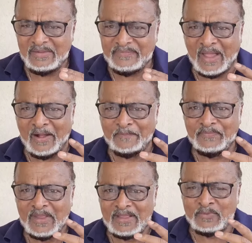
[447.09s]
the,
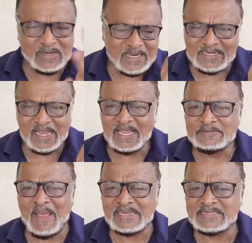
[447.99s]
um, what they think is
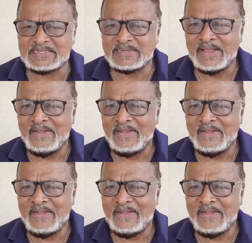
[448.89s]
best.